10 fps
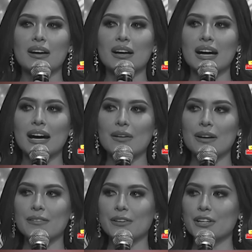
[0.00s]

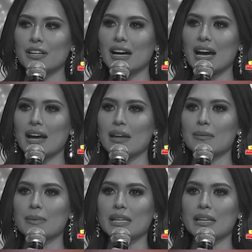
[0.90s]
However, I
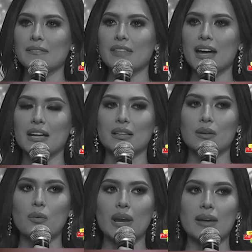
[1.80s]
believe that
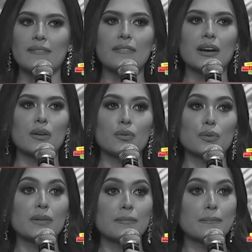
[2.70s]
what I would
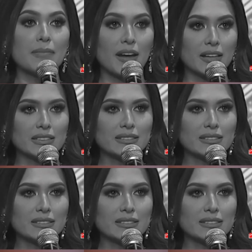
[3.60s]
have done